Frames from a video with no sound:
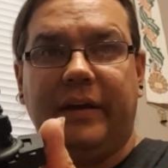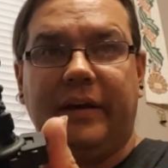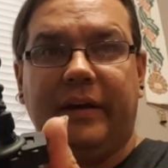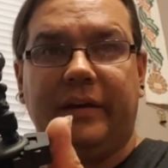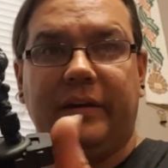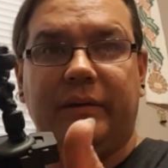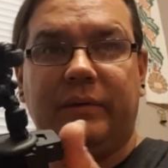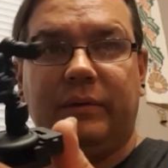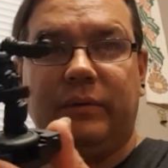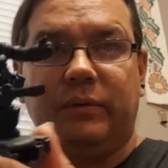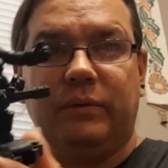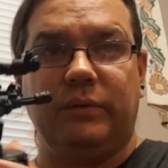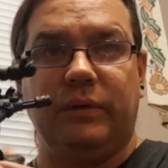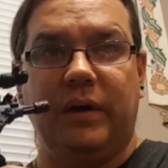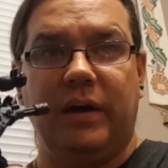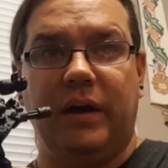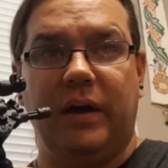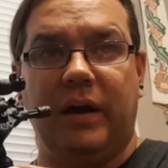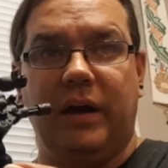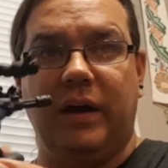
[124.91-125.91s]
here,
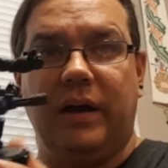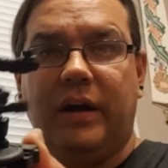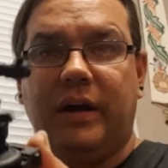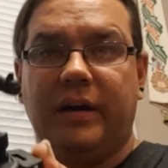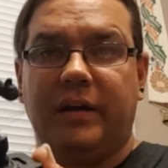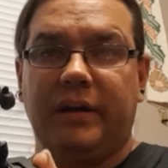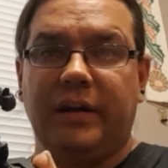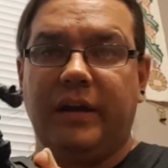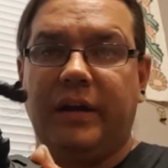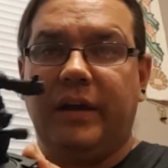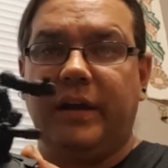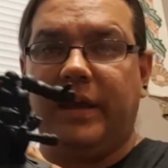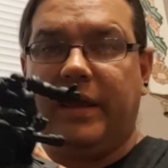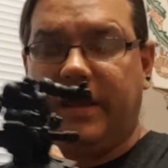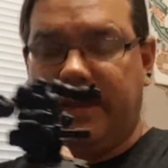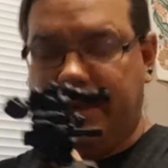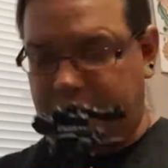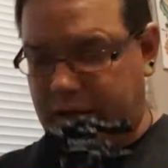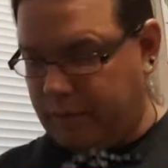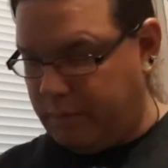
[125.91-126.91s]

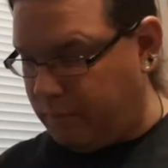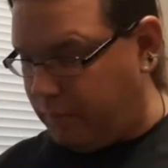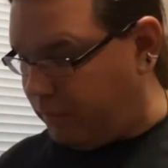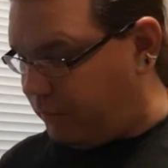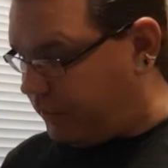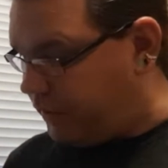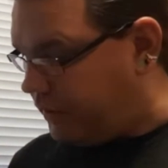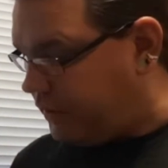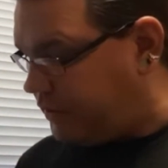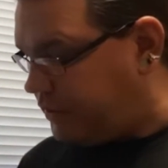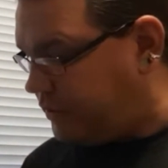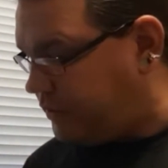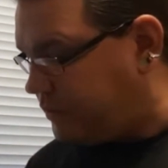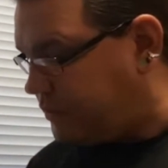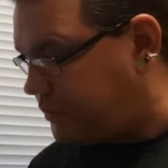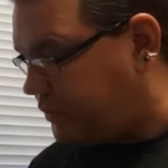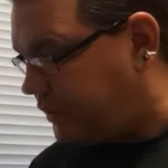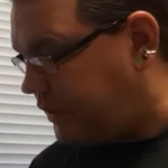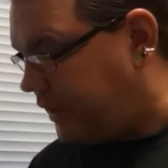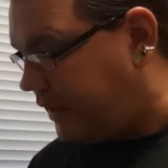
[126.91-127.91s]
and what we're going to do
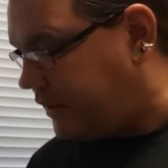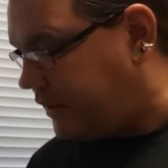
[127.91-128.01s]
is we're going to